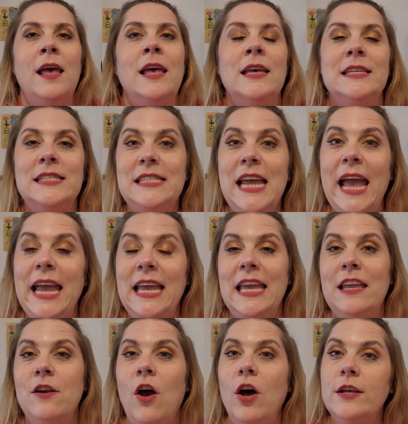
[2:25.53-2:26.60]
Staying
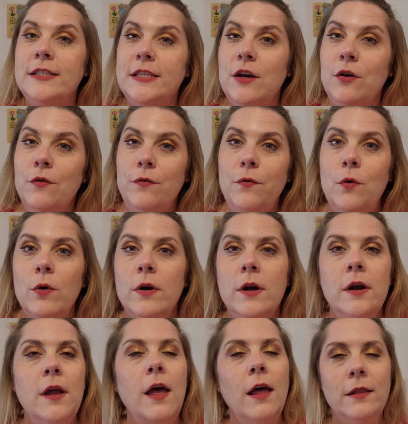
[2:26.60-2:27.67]
in also
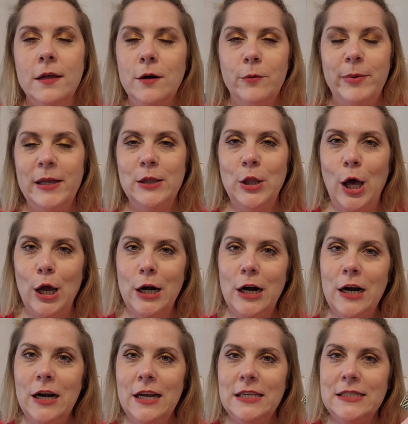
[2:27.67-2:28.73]
for a little bit
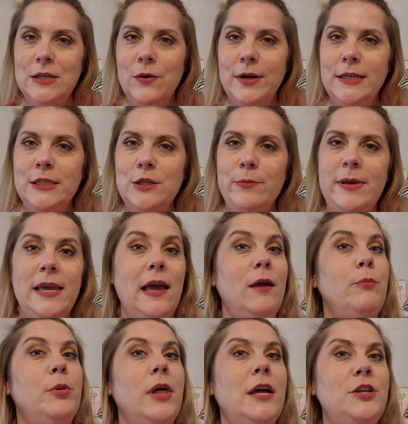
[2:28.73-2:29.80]
longer is going to be a
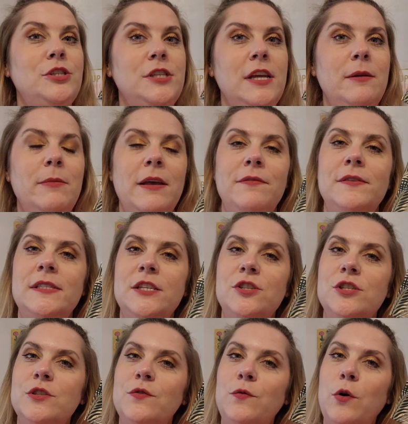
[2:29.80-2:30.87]
blush in my
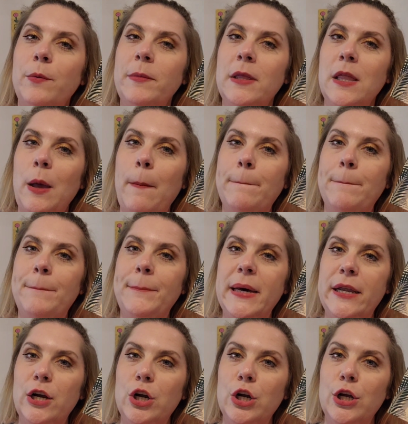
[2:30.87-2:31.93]
Physician's Formula
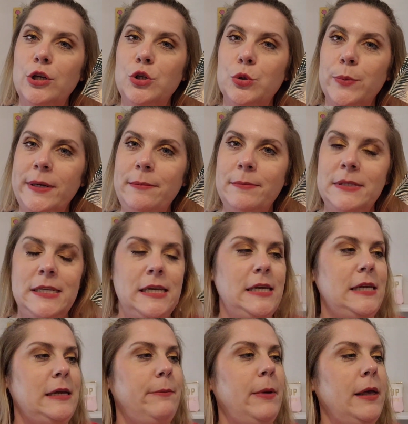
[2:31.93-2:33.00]
Butter Dream
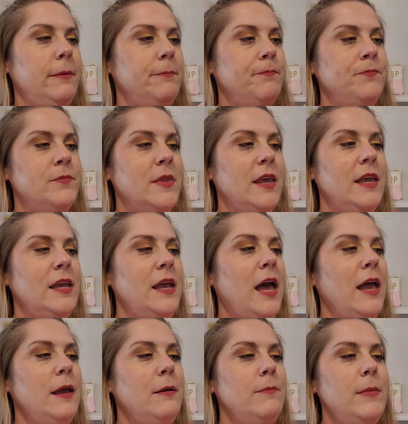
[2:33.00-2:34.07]
Team.
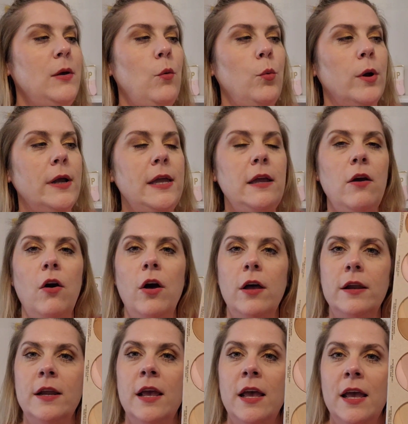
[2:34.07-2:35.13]
I am working
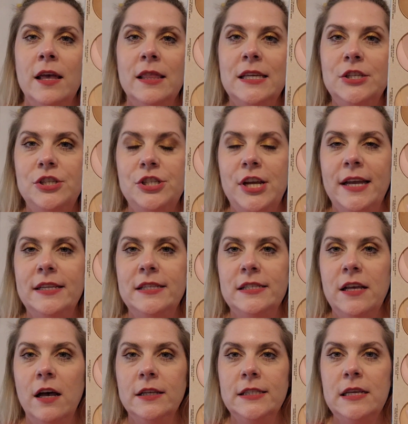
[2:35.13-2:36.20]
on the shade
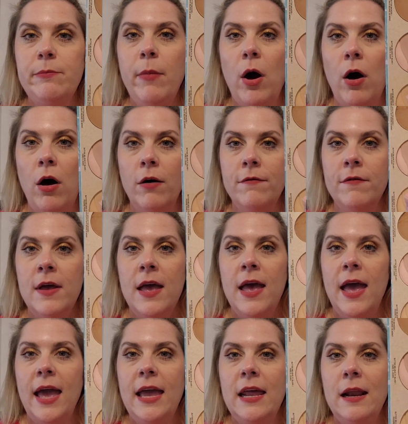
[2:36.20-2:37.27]
Saucy Mauve,
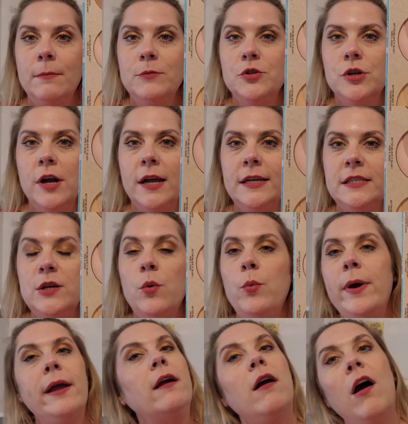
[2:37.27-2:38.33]
and I'm trying to
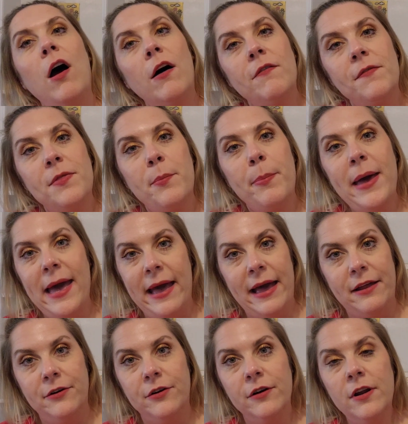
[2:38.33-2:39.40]
wear off the
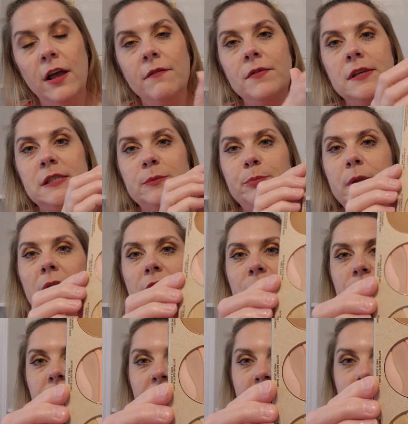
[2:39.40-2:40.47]
pattern of this
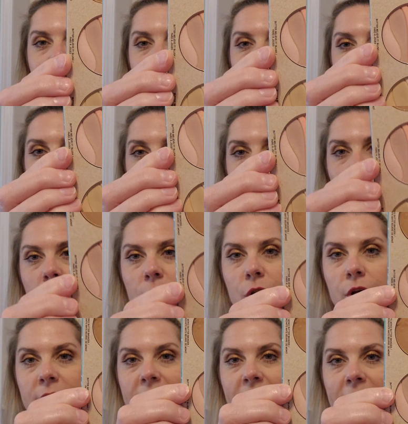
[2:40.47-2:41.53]
blush, and if you will
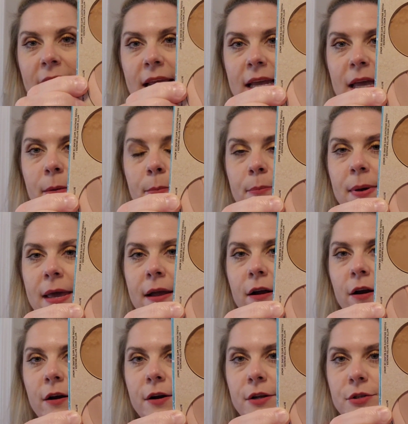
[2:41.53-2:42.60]
look at it
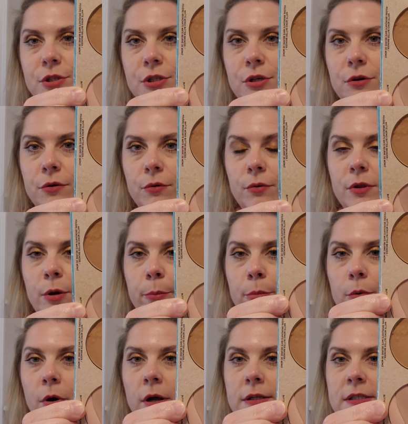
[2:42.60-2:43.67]
compared to the
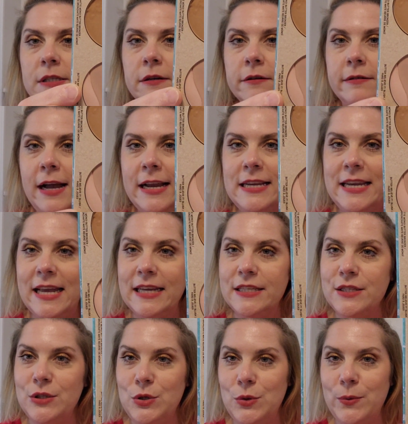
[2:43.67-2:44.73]
bronzer right
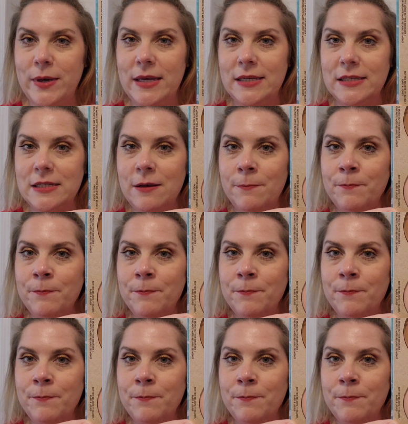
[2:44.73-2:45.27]
next to it,